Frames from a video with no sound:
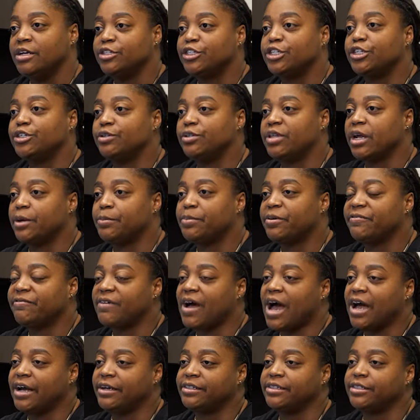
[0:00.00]
to their
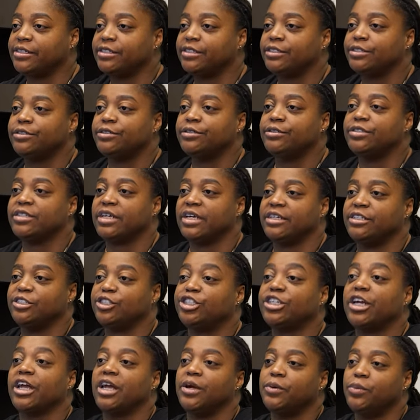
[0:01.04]
providers and
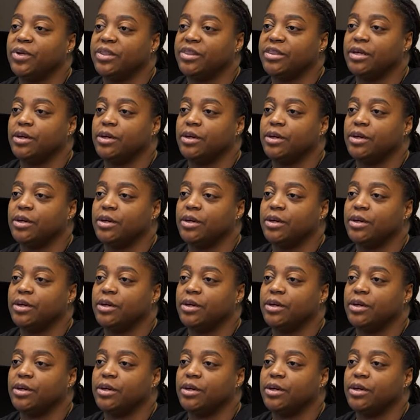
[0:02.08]
sharing with